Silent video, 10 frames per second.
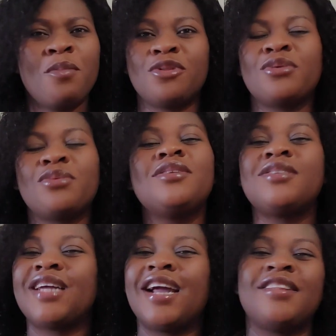But the only
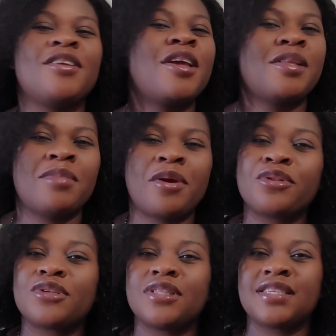reason I didn't get
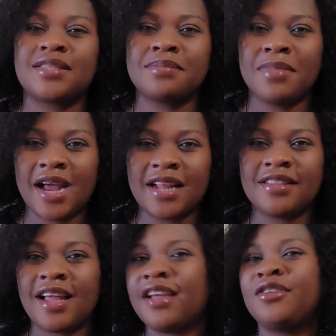married to this man,
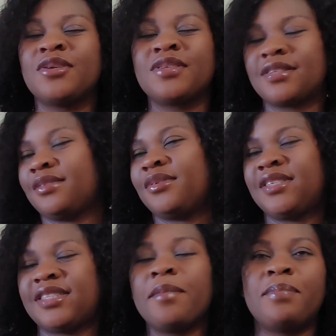that I just
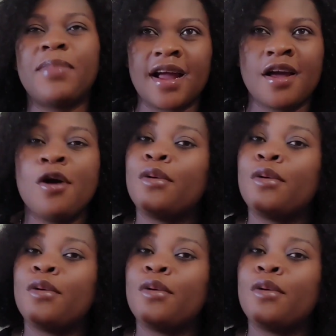stepped back,